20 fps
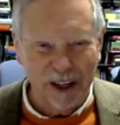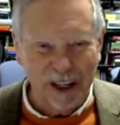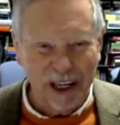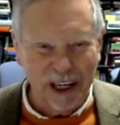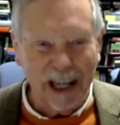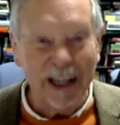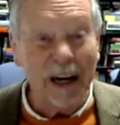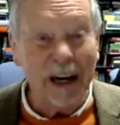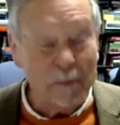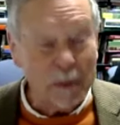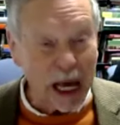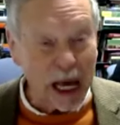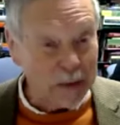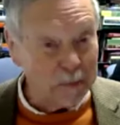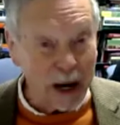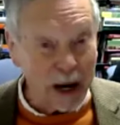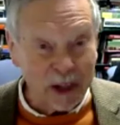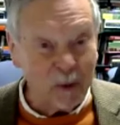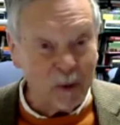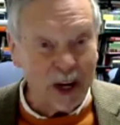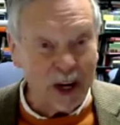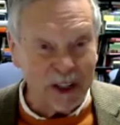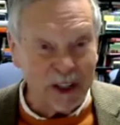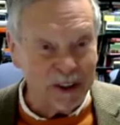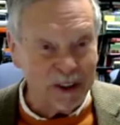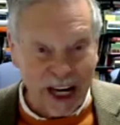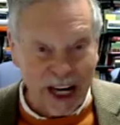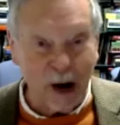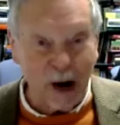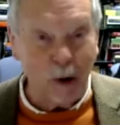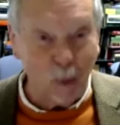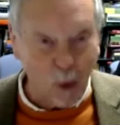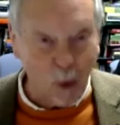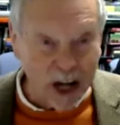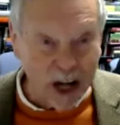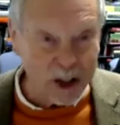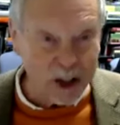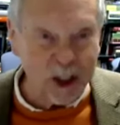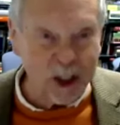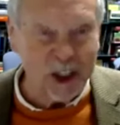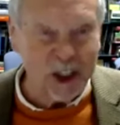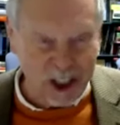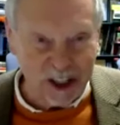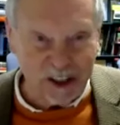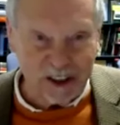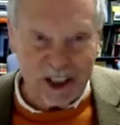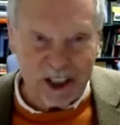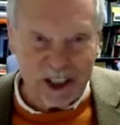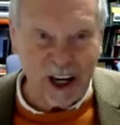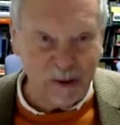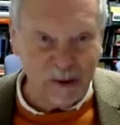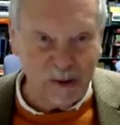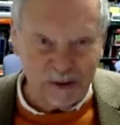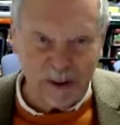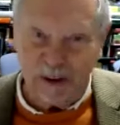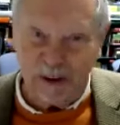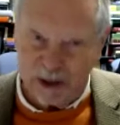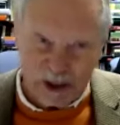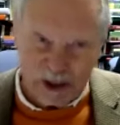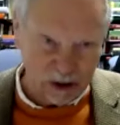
And by the way, there are now watches that are cell phones.